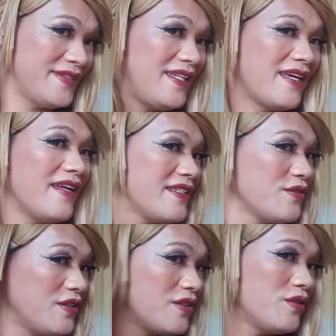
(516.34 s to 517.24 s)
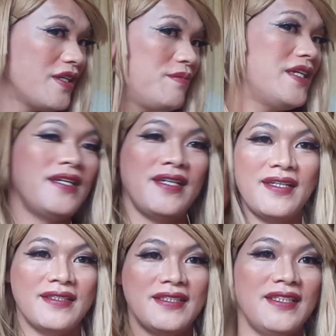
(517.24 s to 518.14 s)
like that, so it would not be
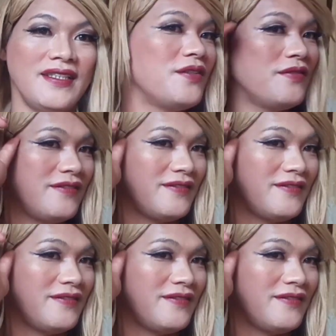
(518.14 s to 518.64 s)
seen,